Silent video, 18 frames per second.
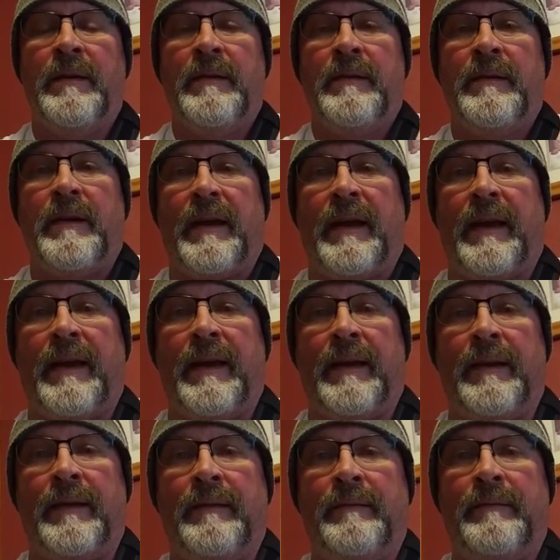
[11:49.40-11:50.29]

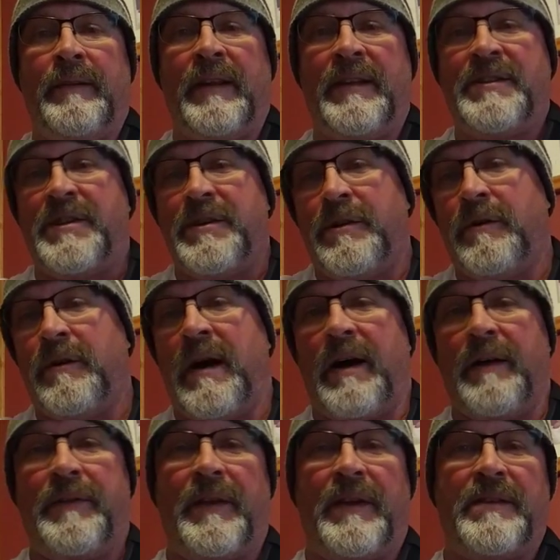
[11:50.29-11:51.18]
and let you know
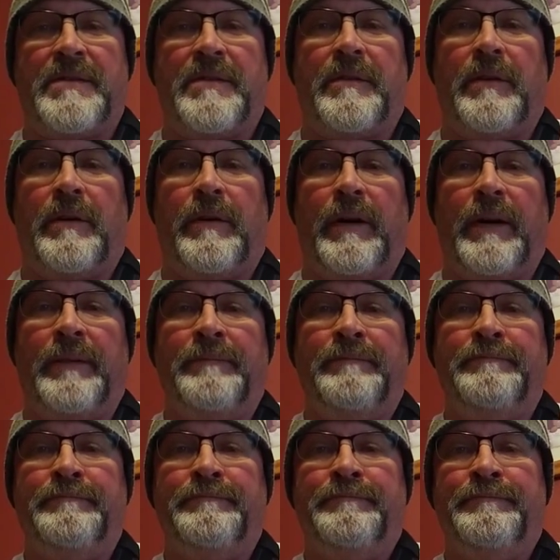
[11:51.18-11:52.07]
how things are going.
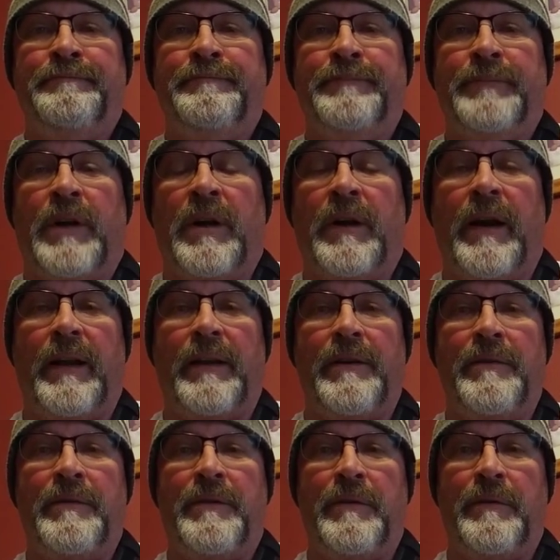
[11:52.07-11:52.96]
All right,
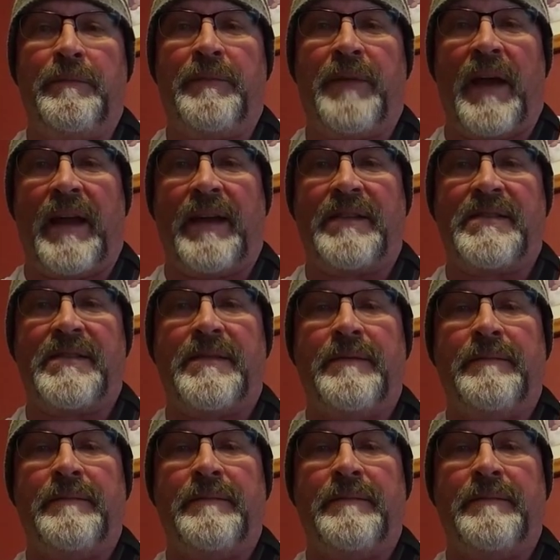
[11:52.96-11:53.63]
YouTube, thanks.